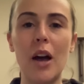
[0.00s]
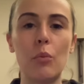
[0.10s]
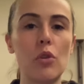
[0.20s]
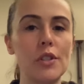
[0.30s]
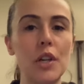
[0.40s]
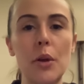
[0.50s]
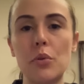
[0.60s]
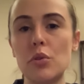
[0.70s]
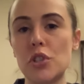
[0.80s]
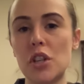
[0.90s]
what's
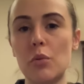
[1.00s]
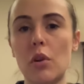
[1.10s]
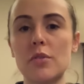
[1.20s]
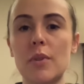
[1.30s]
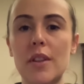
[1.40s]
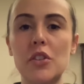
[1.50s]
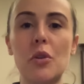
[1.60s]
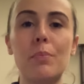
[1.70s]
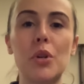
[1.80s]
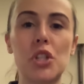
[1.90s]
local to you, what's within your
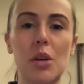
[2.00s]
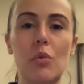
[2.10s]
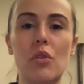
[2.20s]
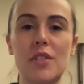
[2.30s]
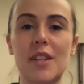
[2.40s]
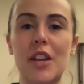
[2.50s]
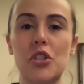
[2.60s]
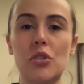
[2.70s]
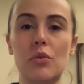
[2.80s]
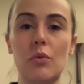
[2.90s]
budget, what's
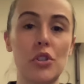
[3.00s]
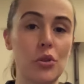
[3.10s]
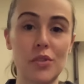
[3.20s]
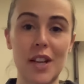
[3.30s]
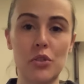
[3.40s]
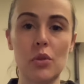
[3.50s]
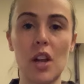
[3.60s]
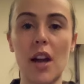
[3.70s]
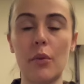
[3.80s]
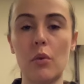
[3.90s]
your schedule
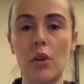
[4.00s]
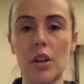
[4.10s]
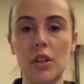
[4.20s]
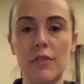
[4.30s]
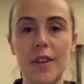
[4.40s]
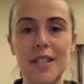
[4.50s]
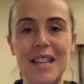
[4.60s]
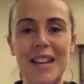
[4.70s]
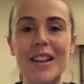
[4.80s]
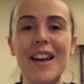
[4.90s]
like, what can you fit
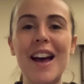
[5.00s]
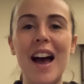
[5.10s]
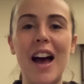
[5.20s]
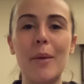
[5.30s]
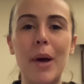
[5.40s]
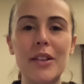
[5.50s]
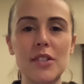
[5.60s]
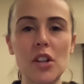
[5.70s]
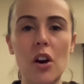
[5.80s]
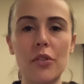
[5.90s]
in, and
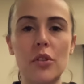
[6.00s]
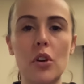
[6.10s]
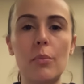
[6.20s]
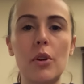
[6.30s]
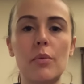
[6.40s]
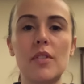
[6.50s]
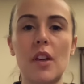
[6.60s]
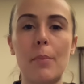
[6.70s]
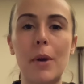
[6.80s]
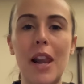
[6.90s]
start coming up with
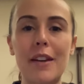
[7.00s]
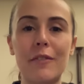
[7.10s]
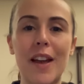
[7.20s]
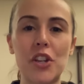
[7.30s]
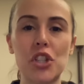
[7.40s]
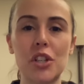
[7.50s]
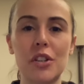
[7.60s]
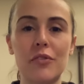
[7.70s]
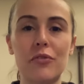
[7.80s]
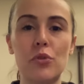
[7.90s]
a plan of
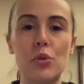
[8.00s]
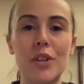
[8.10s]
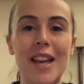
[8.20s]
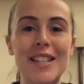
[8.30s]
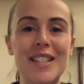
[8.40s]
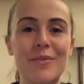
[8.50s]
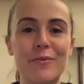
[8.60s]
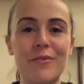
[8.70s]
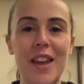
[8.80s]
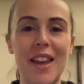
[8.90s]
action for getting
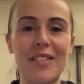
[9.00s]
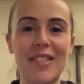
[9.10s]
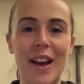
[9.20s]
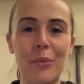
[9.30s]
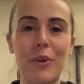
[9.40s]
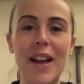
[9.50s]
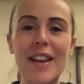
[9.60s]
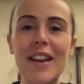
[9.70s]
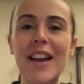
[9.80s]
fit in that way.